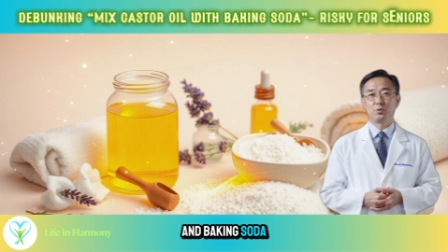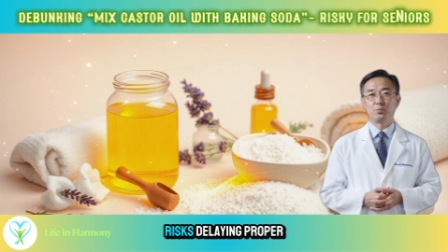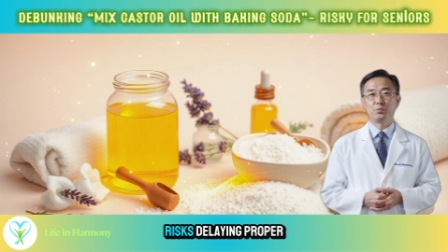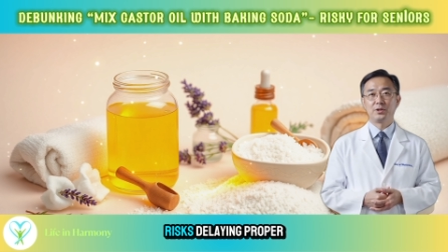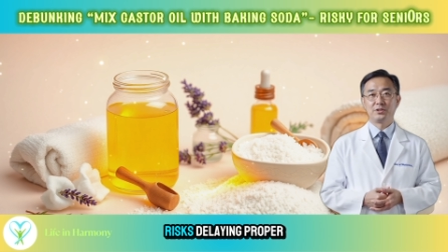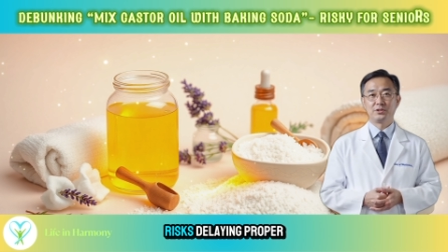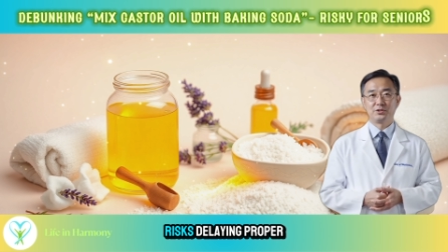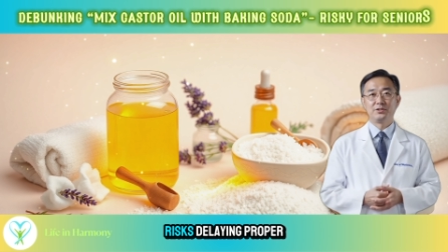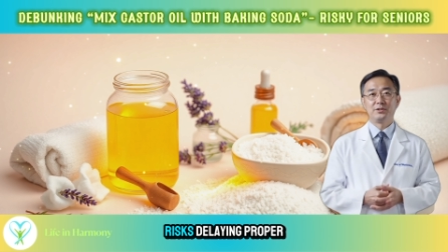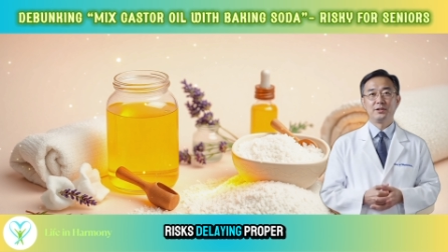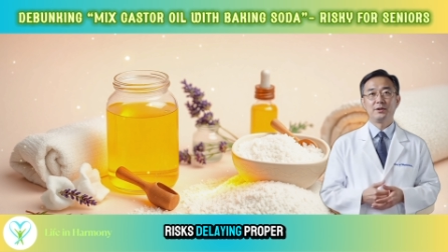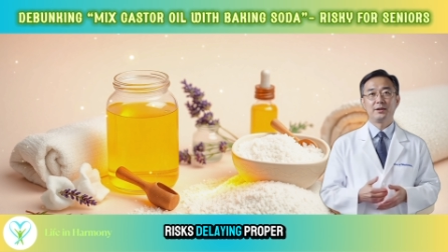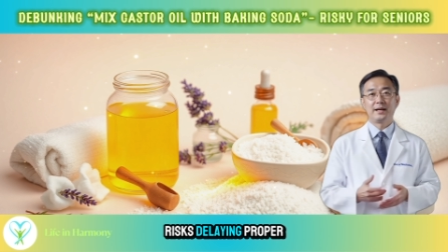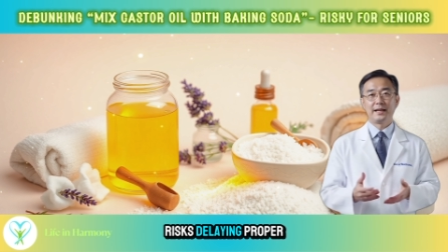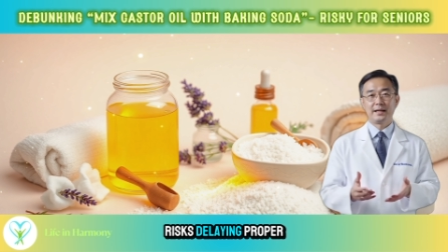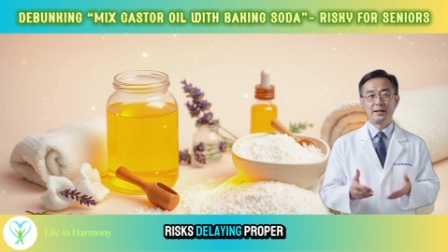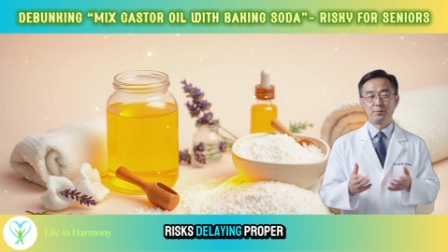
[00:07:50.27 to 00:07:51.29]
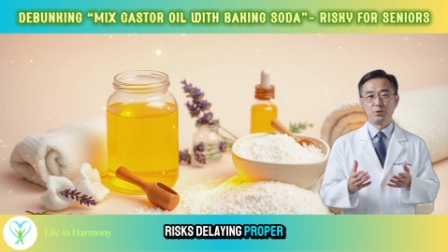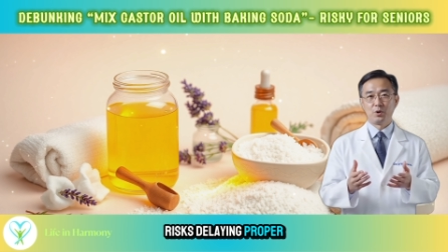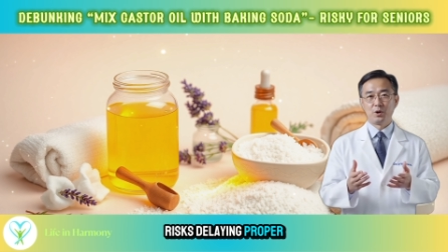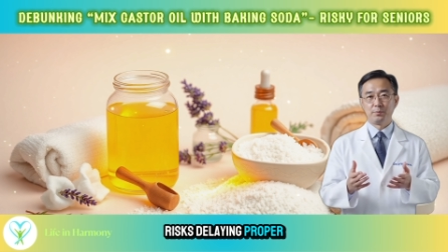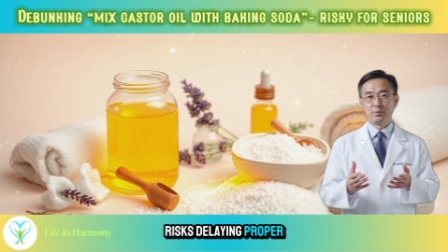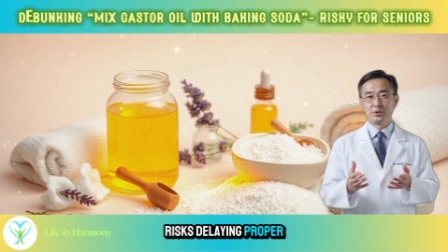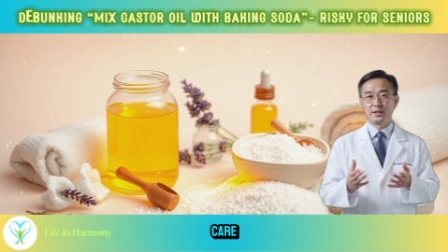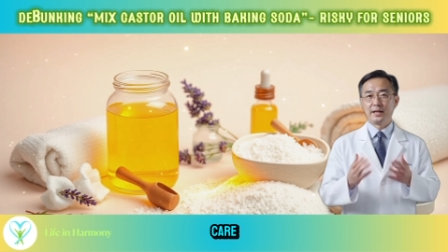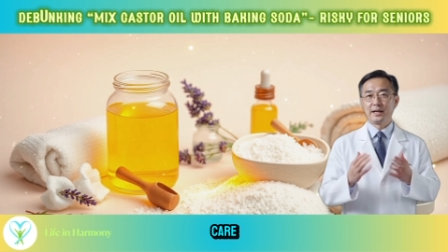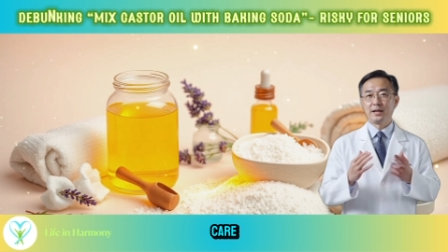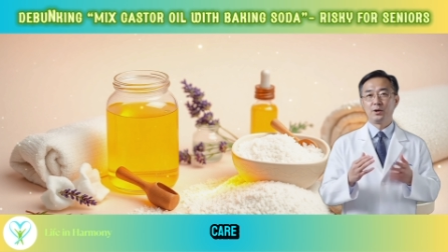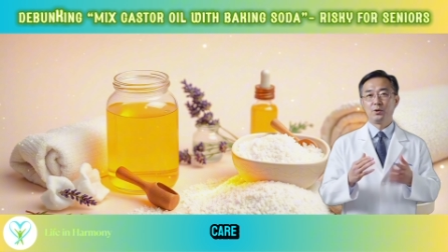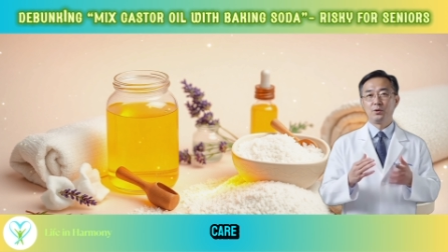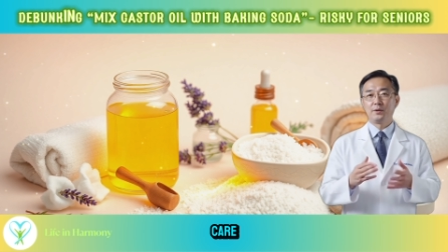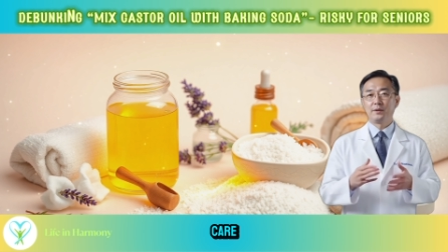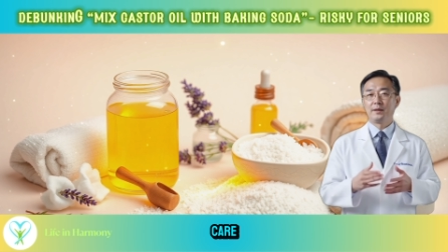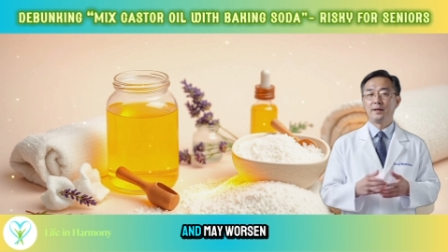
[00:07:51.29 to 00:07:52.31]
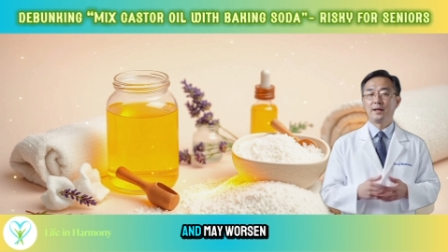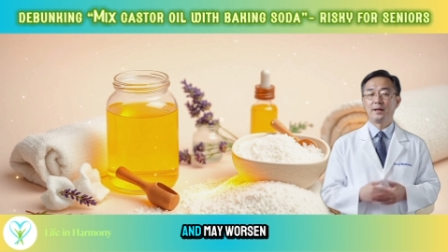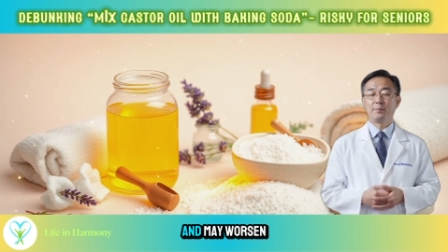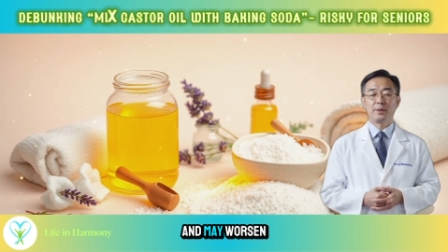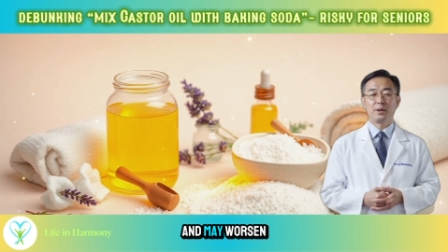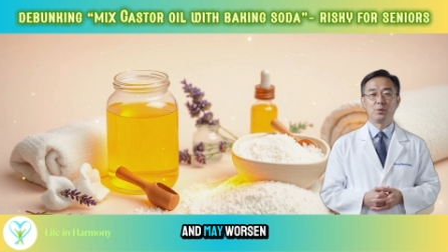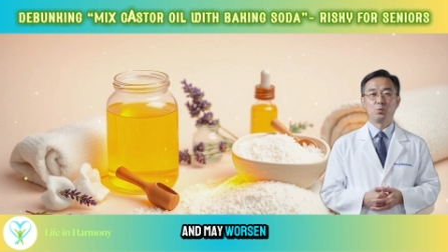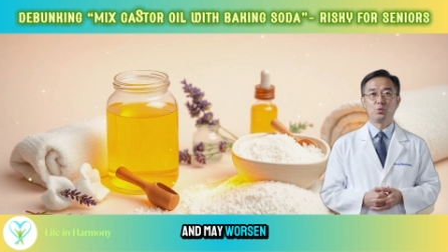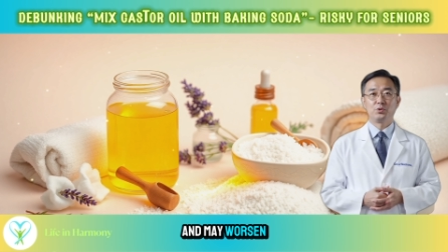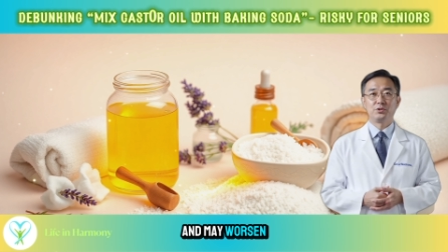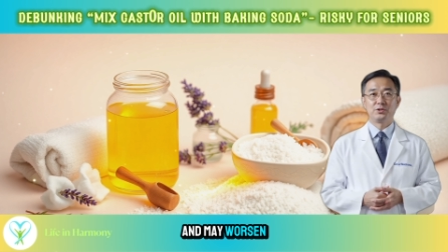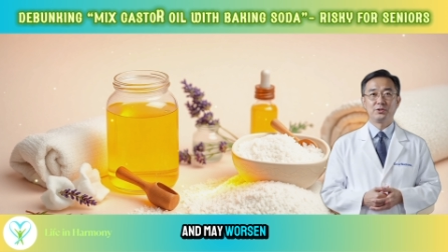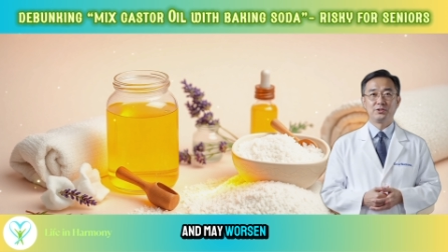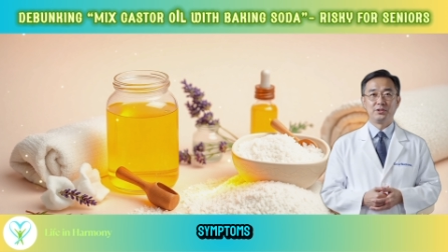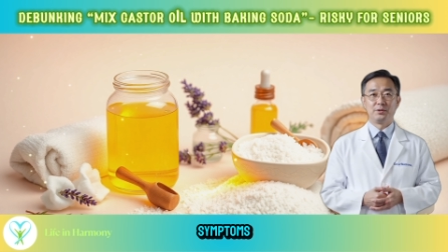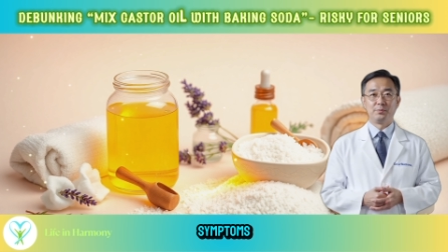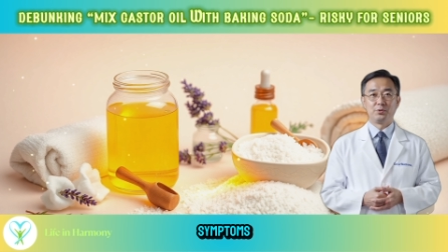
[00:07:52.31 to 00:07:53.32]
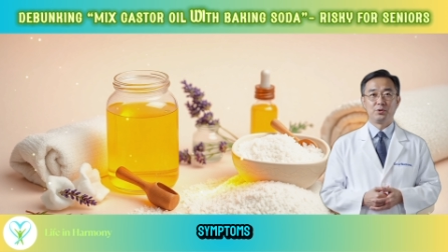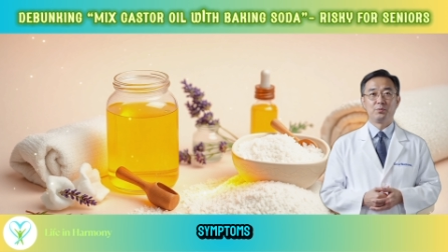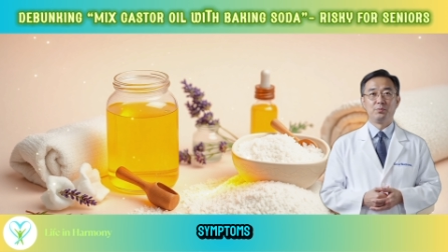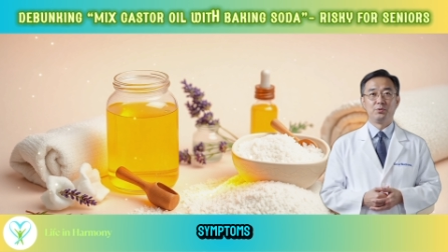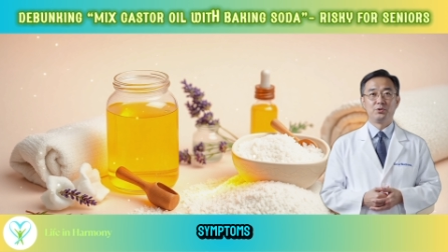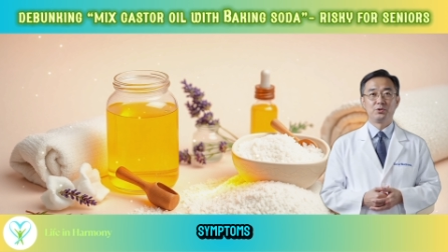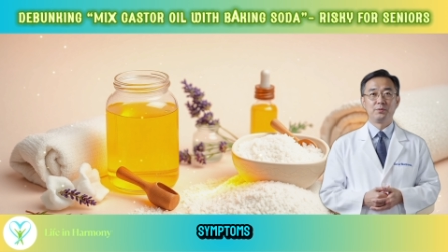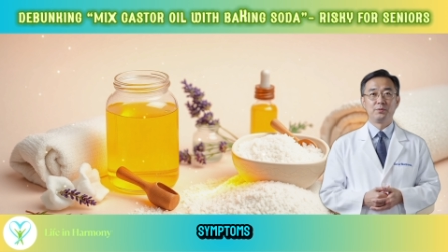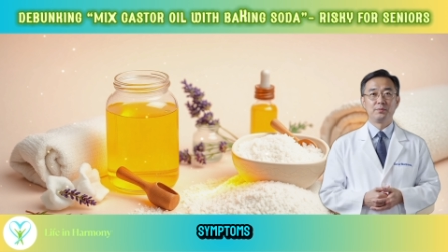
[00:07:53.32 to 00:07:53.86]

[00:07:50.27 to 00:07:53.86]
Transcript: risks delaying proper care and may worsen symptoms.